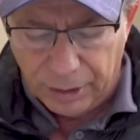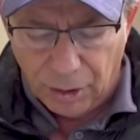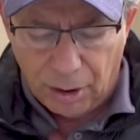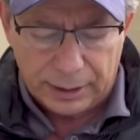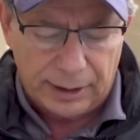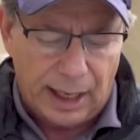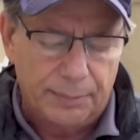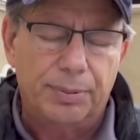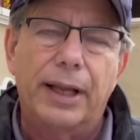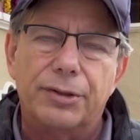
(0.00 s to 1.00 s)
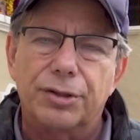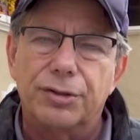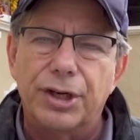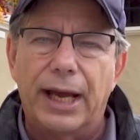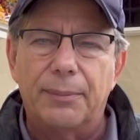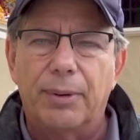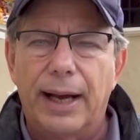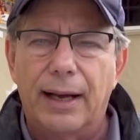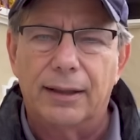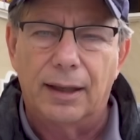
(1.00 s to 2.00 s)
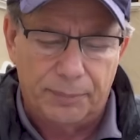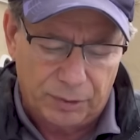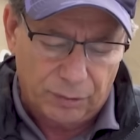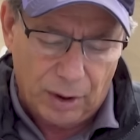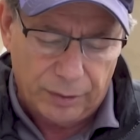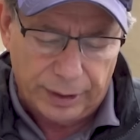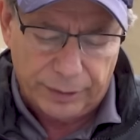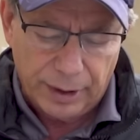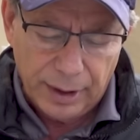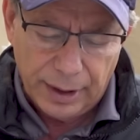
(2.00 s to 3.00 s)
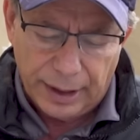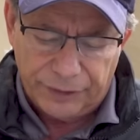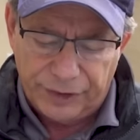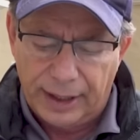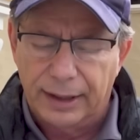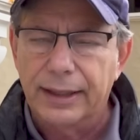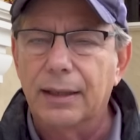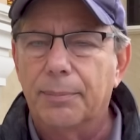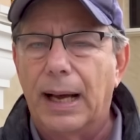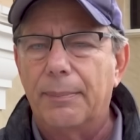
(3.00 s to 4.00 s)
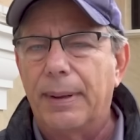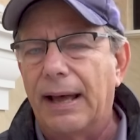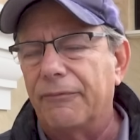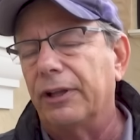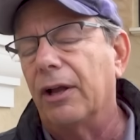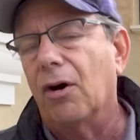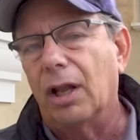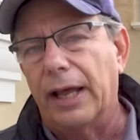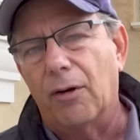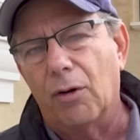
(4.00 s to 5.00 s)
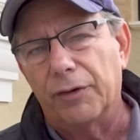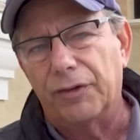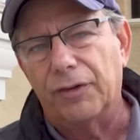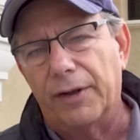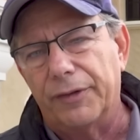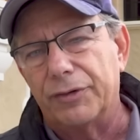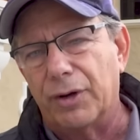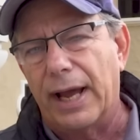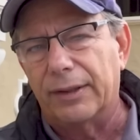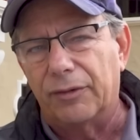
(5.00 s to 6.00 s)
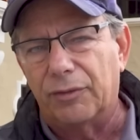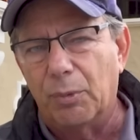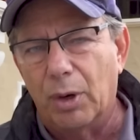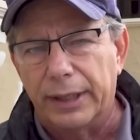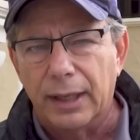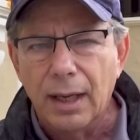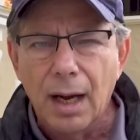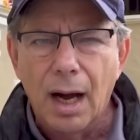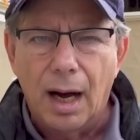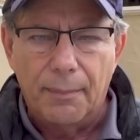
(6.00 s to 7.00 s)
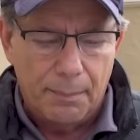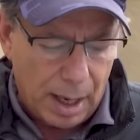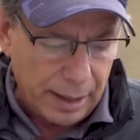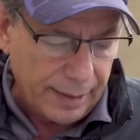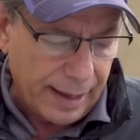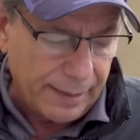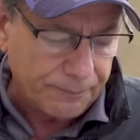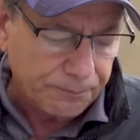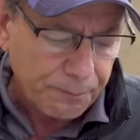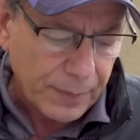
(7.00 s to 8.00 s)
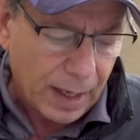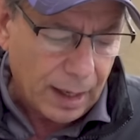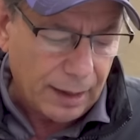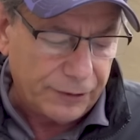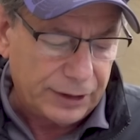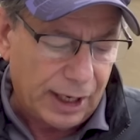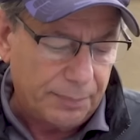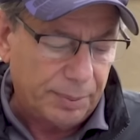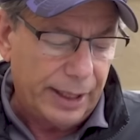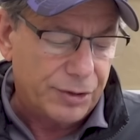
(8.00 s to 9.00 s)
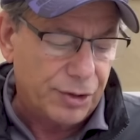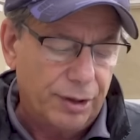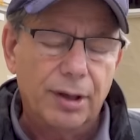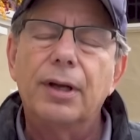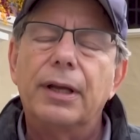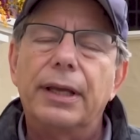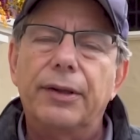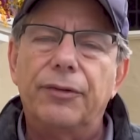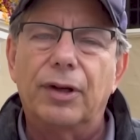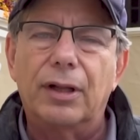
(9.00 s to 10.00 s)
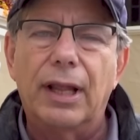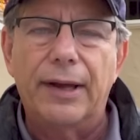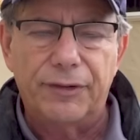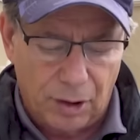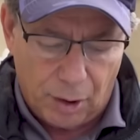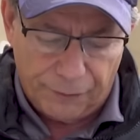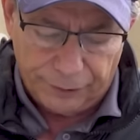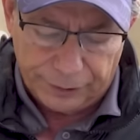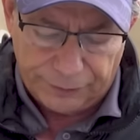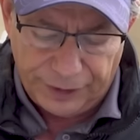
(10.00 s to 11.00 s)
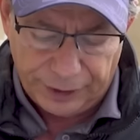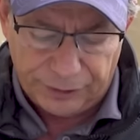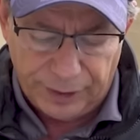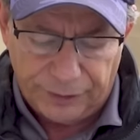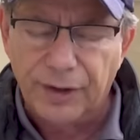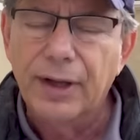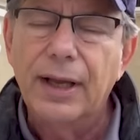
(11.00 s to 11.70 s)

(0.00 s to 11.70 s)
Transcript: New York. Todd Pletcher, Chad Brown, and up the road at uh, Santa Anita, Bob Baffert. They all had horses on the track this morning. Among them, uh, for Todd Pletcher, his uh, classic hopefuls, Fierceness